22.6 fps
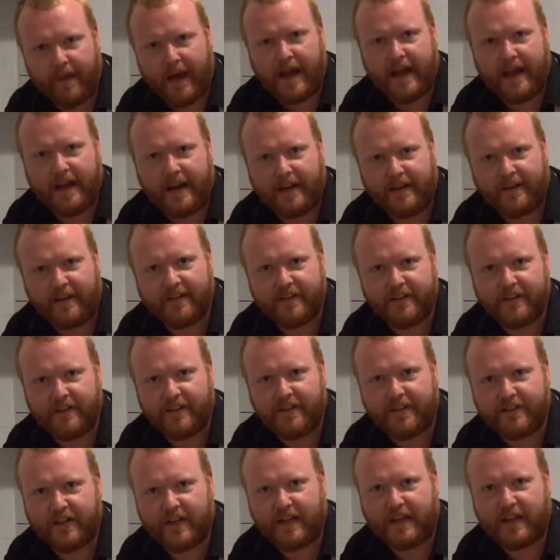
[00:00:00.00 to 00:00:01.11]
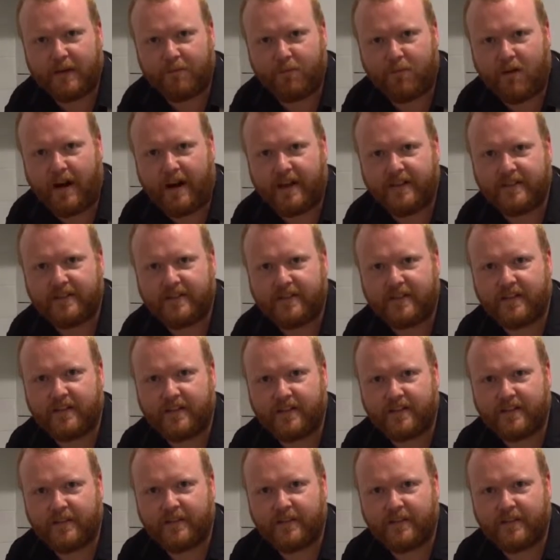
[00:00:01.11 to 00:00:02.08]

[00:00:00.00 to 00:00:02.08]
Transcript: that in to the chicken breast.